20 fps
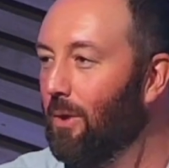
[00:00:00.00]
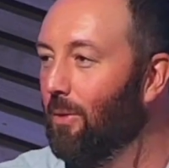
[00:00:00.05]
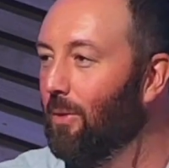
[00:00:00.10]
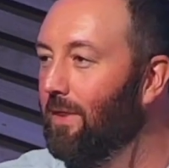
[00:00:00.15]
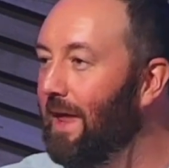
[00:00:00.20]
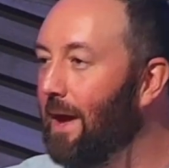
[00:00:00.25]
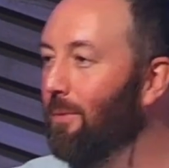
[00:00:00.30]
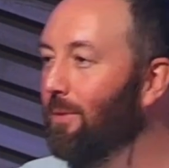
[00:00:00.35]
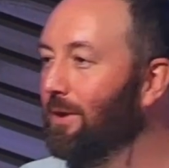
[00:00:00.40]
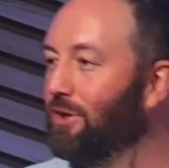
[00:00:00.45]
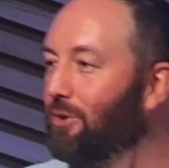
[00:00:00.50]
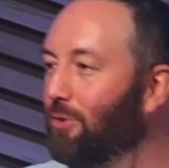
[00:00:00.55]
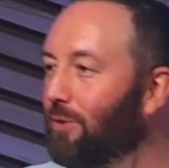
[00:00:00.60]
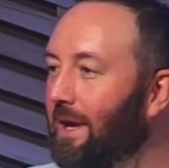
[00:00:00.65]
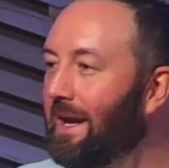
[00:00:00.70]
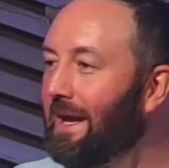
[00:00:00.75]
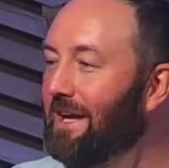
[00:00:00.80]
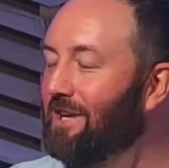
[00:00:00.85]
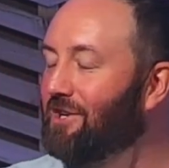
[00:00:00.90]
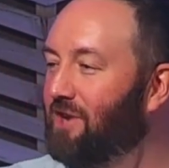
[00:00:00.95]
When they would
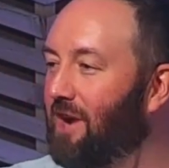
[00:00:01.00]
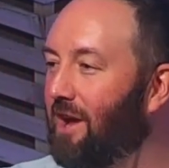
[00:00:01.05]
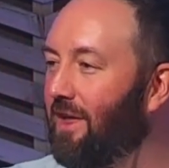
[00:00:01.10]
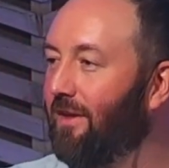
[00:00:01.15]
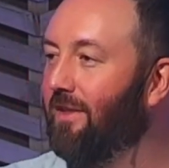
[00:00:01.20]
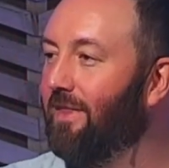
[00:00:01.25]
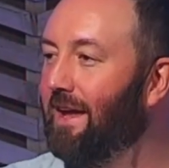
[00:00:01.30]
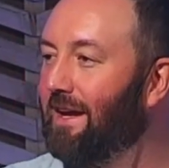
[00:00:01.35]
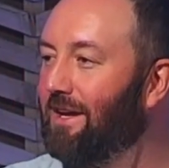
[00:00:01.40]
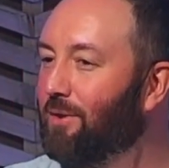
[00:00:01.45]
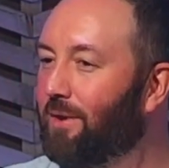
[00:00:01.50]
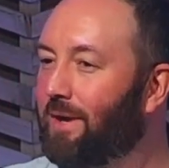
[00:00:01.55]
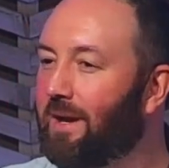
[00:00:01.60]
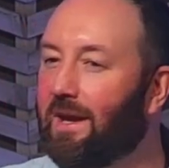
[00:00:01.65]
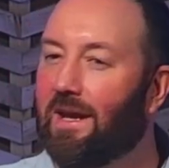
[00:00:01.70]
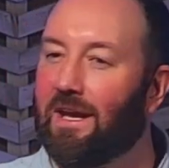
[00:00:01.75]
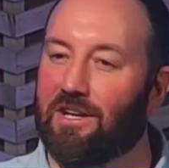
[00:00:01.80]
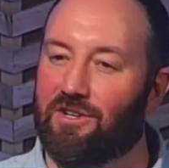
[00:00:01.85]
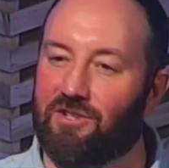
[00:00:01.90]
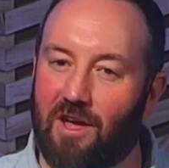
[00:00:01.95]
greet each other, they
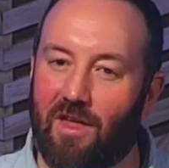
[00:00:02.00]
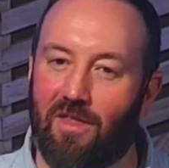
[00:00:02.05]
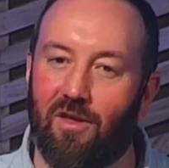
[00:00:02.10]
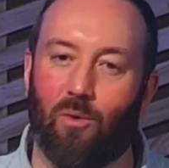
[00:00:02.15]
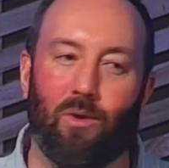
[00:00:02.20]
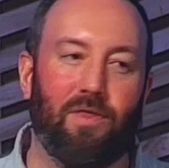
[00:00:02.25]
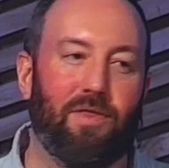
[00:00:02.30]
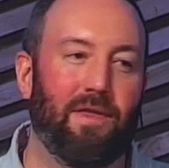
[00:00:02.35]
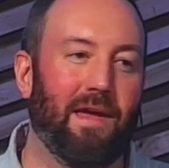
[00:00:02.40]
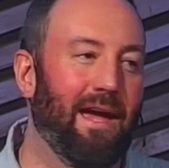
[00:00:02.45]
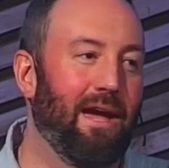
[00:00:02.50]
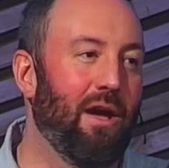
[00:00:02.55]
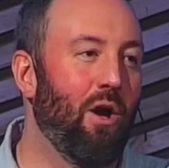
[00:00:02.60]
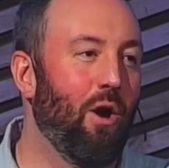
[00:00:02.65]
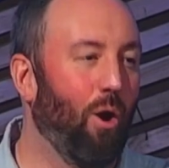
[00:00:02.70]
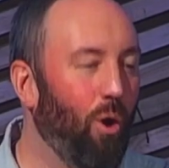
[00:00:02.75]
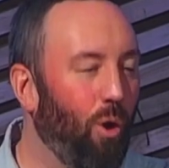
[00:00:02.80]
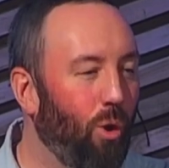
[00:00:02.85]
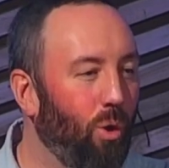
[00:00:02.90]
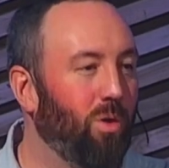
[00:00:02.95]
greeted each other with a
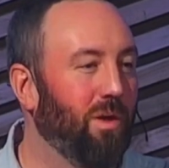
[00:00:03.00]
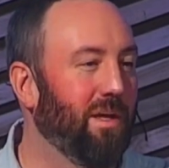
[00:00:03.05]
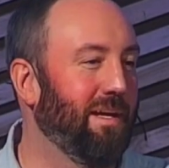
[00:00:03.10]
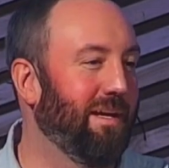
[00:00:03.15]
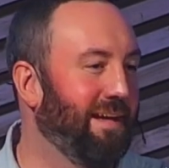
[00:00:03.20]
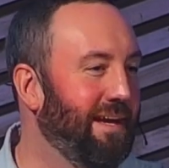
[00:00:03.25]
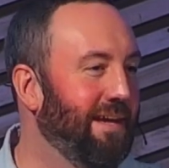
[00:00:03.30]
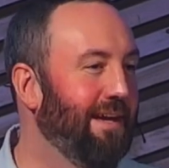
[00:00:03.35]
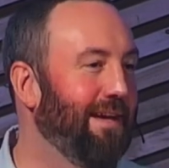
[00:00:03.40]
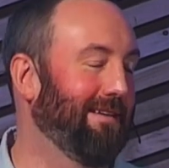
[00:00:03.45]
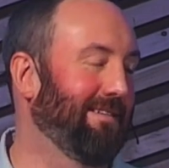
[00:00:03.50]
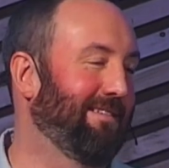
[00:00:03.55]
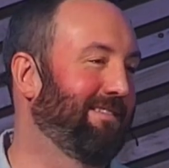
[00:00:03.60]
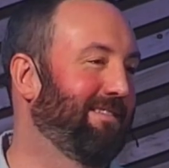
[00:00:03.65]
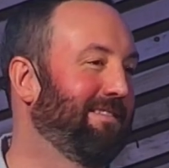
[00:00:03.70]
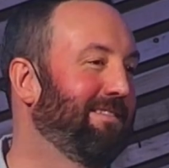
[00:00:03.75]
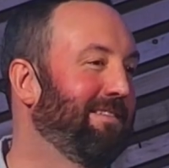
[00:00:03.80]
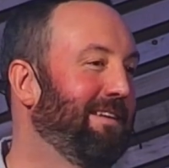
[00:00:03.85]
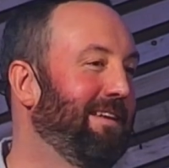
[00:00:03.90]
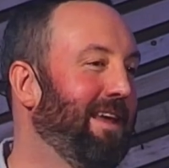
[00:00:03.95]
holy
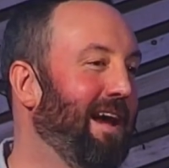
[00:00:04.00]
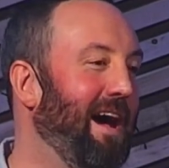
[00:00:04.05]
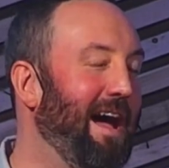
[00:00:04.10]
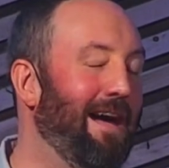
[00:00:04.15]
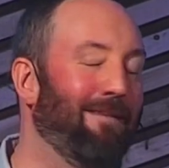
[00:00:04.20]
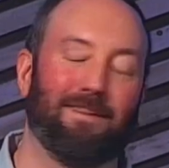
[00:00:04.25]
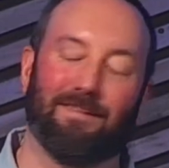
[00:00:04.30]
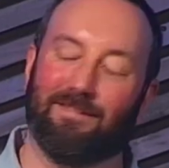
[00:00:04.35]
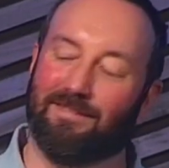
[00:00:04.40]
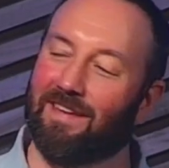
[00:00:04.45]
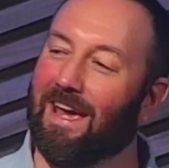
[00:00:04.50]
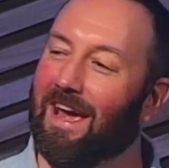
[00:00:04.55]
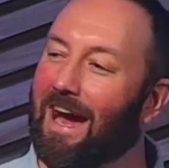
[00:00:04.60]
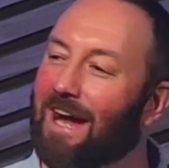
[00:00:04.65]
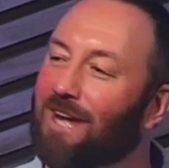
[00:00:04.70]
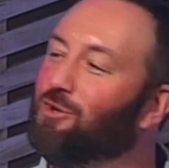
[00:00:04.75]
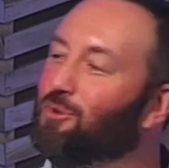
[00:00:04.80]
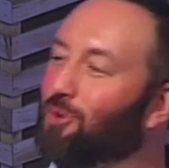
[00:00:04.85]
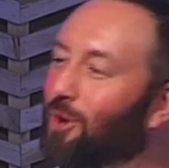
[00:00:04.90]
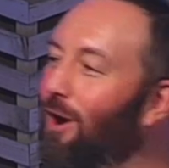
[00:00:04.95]
kiss. Now, I have to say,
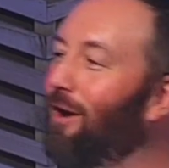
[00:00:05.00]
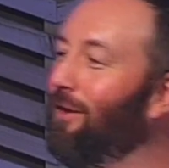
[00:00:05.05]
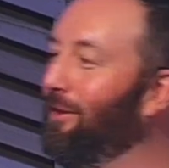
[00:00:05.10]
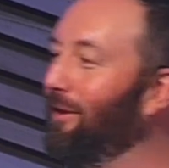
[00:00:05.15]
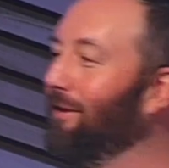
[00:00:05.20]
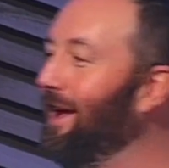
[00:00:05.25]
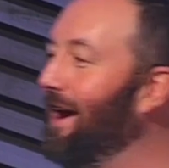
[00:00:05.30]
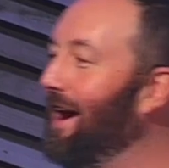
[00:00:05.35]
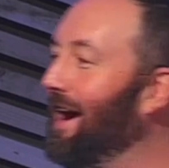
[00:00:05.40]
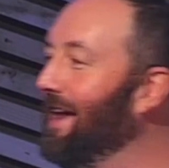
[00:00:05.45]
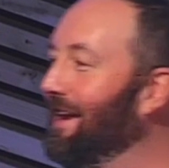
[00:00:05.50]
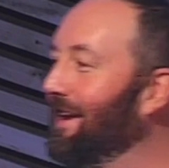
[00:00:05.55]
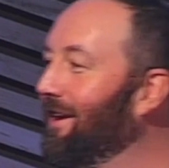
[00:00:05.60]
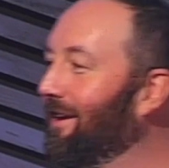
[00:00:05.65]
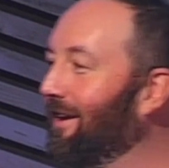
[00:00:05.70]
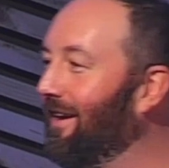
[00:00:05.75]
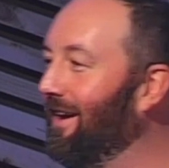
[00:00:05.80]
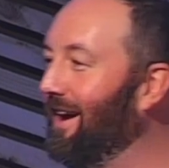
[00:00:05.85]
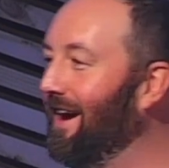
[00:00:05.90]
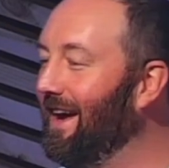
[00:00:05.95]
I draw the line
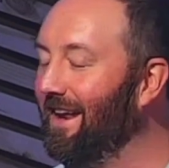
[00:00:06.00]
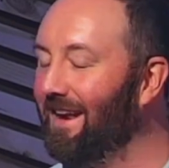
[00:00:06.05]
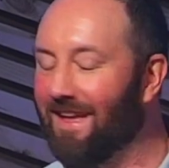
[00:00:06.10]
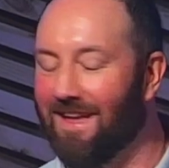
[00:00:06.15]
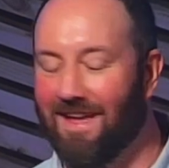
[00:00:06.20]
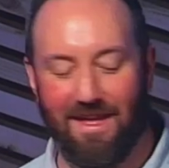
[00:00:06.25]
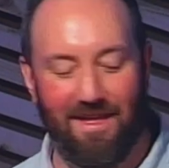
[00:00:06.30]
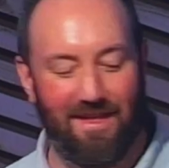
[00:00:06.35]
here, all right?